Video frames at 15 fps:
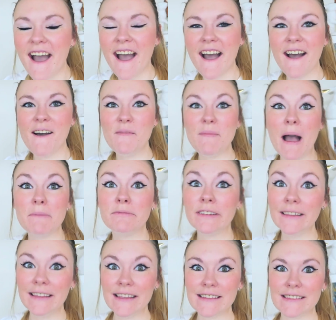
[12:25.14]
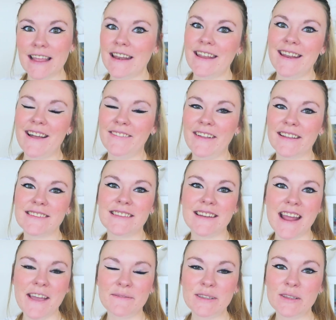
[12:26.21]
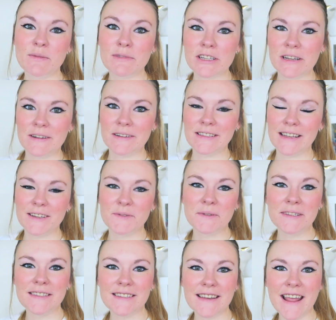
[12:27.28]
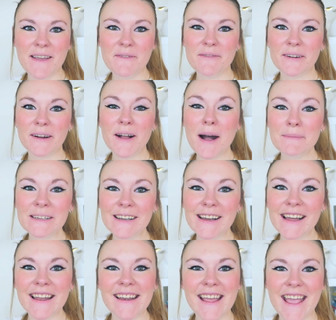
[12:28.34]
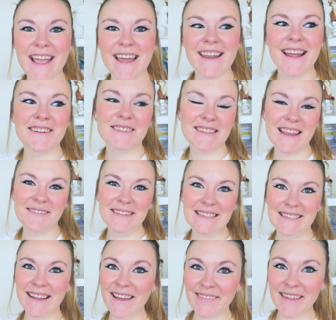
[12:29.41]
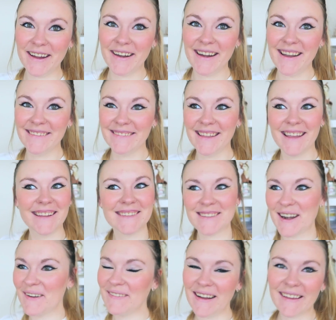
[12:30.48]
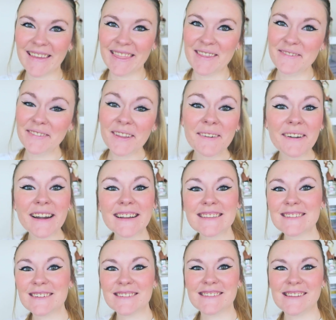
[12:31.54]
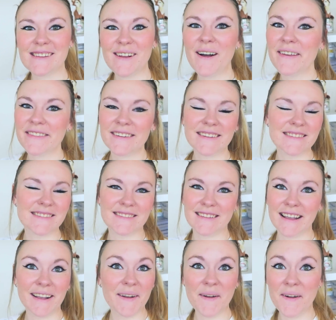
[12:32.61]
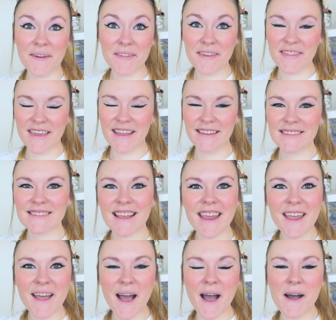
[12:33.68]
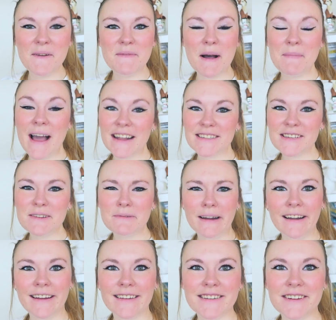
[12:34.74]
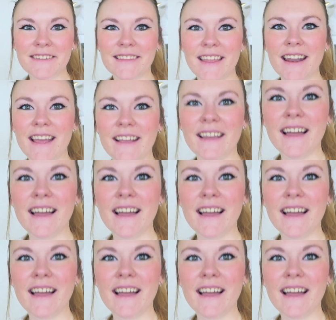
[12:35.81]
I'm really excited. Alexa and I have so much on our schedules today for Comic-Con, and I just can't wait to get there and like start walking the floor and start seeing authors and like all the things. I'm actually wearing a shirt that I